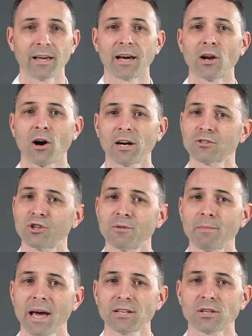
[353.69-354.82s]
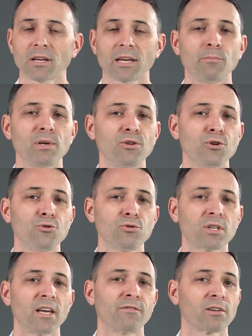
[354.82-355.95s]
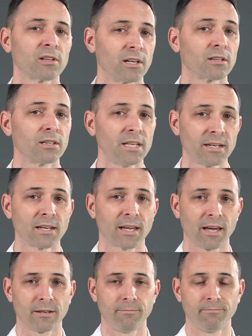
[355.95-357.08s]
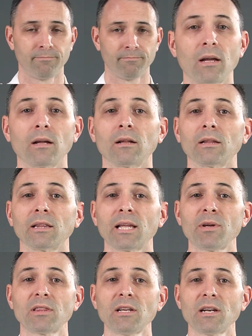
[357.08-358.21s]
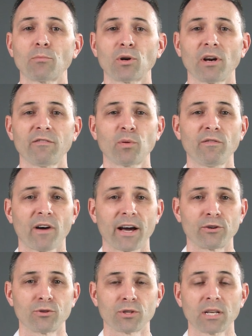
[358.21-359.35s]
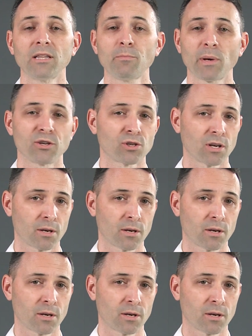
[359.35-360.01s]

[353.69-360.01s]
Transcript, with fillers: an oxygen mask can be used if clinically indicated. Limit the number of providers in the patient